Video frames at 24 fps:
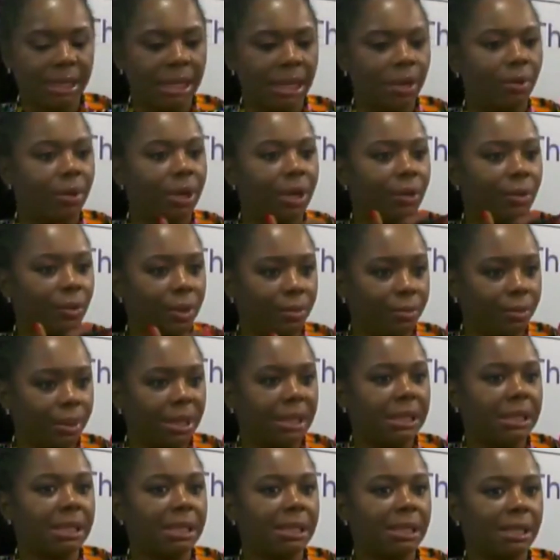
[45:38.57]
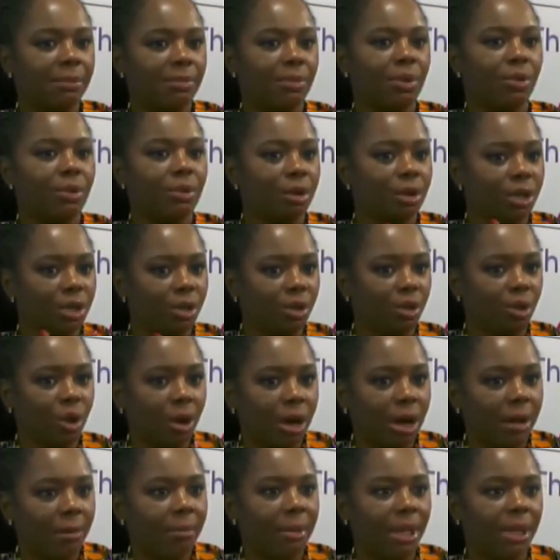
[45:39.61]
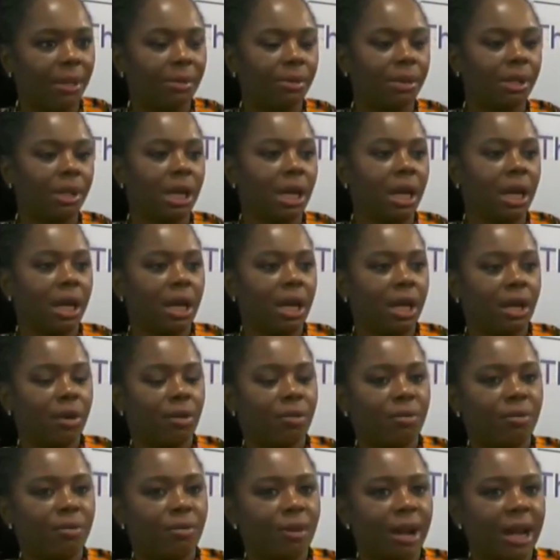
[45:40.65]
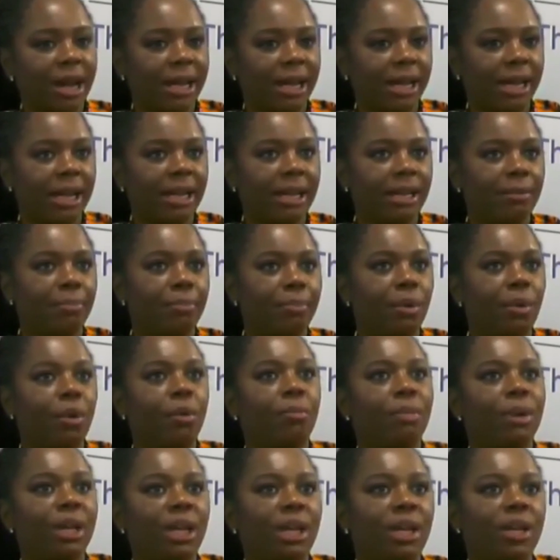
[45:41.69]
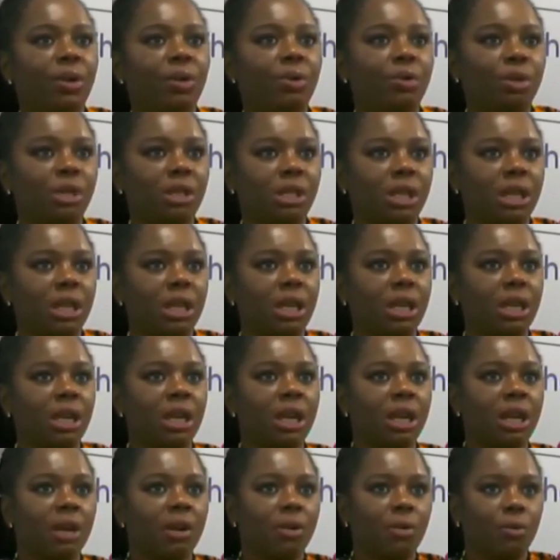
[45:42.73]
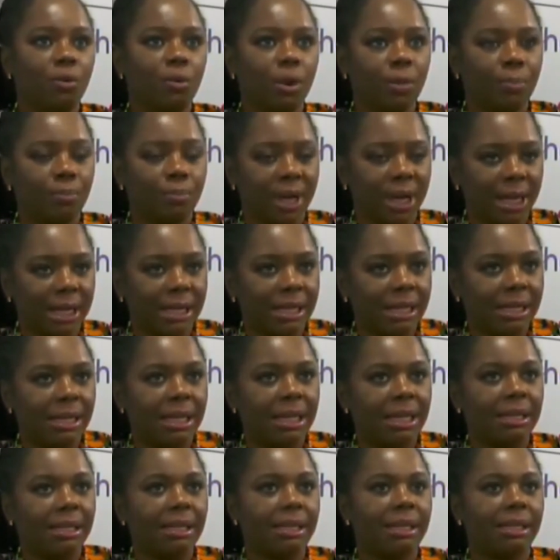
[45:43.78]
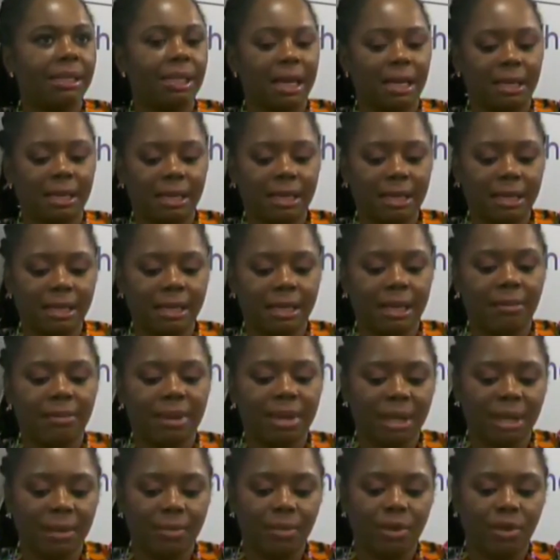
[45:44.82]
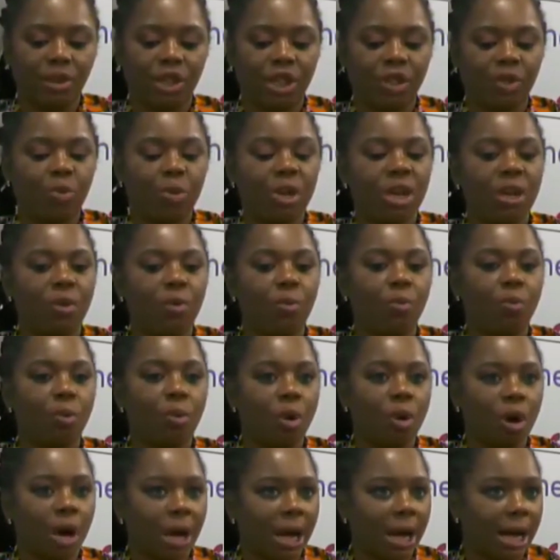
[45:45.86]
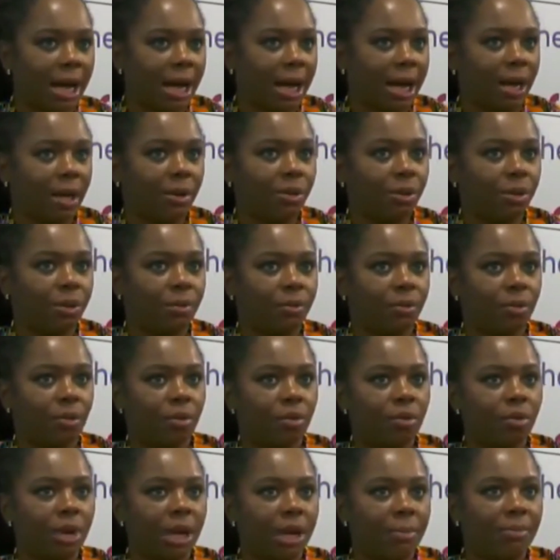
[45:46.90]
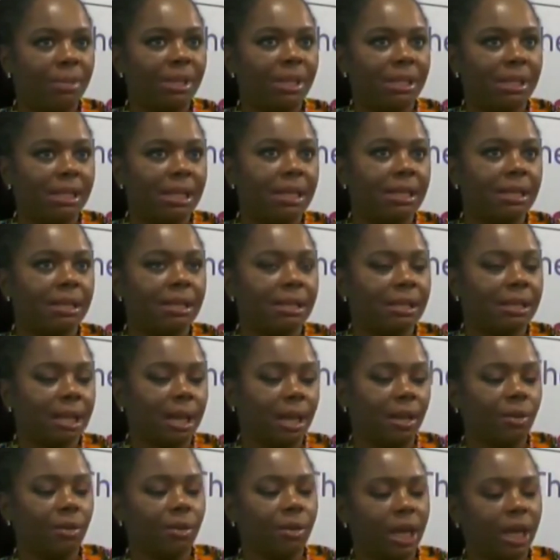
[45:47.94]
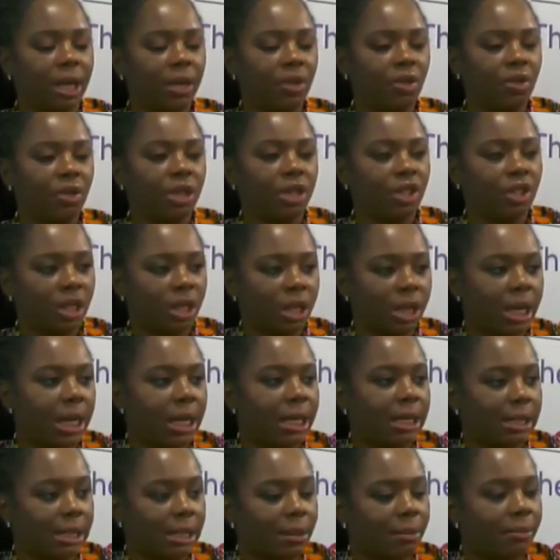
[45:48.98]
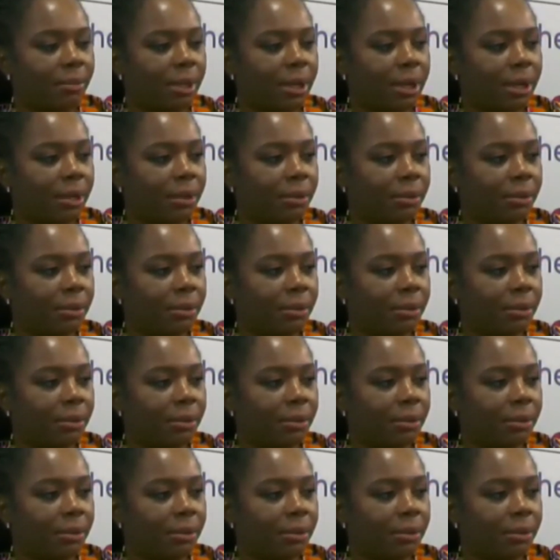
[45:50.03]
in a one way presidents build on they talk about, you go find let the public know say we president na this na be the budget where he walk around for go represent Salon at the UN General Assembly.